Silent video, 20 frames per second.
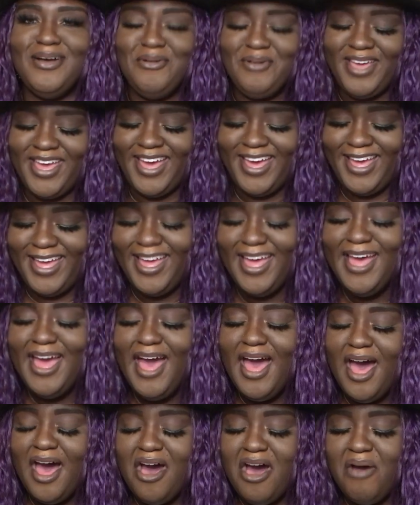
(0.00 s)
okay,
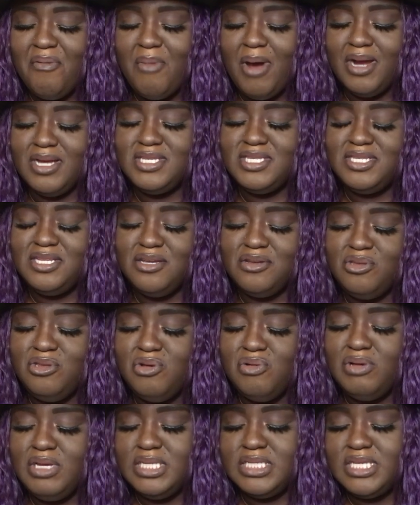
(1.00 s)
um, are still
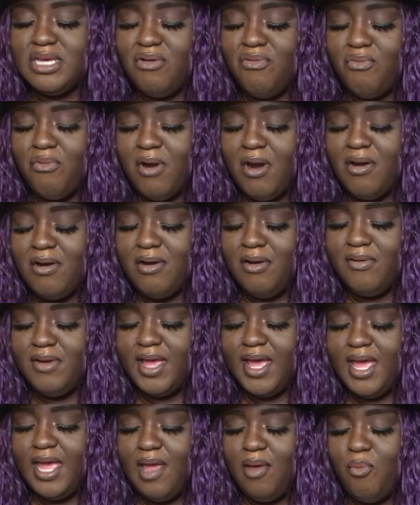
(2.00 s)
doing self work,
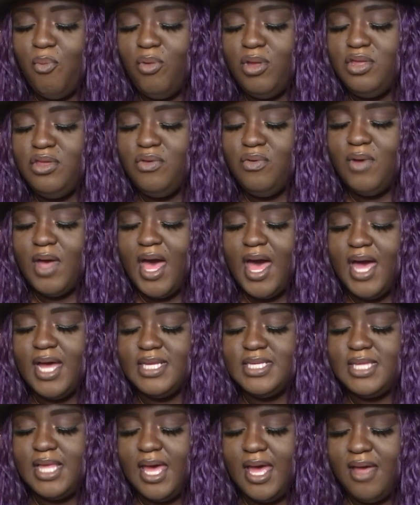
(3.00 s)
okay? And when you
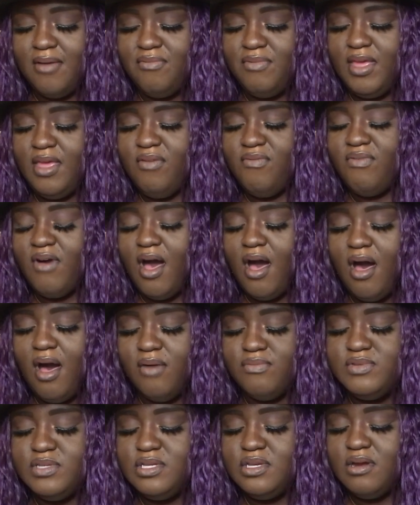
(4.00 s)
guys have
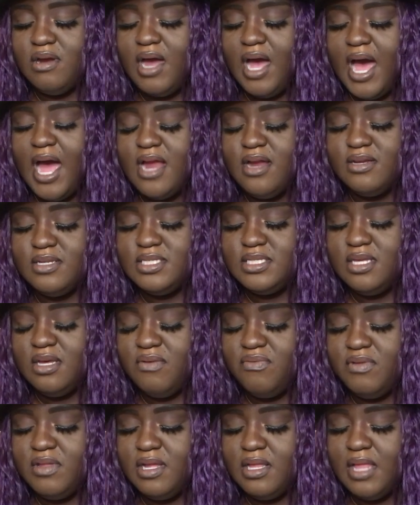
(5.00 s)
evolved to your higher
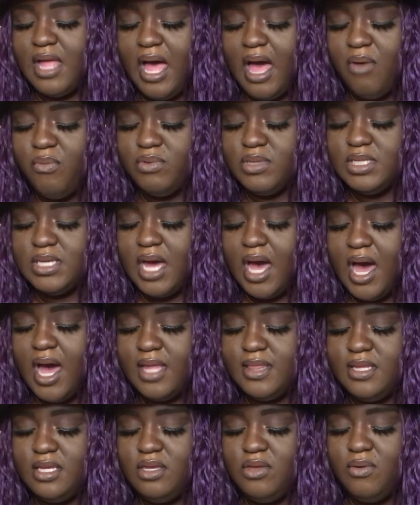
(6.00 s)
self and align with
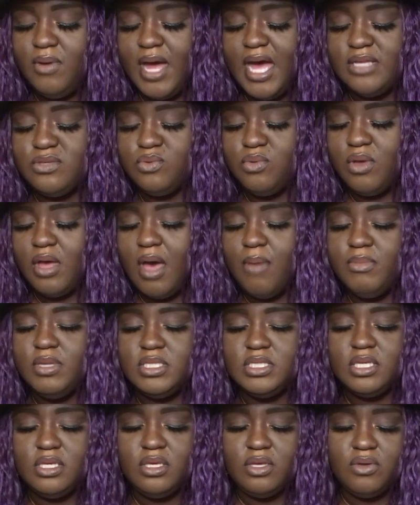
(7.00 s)
God, then you guys will come
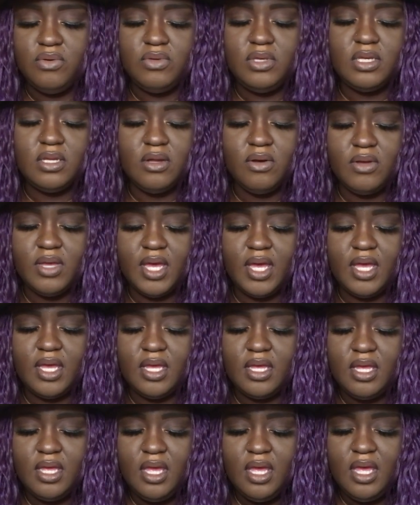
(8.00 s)
into union, okay?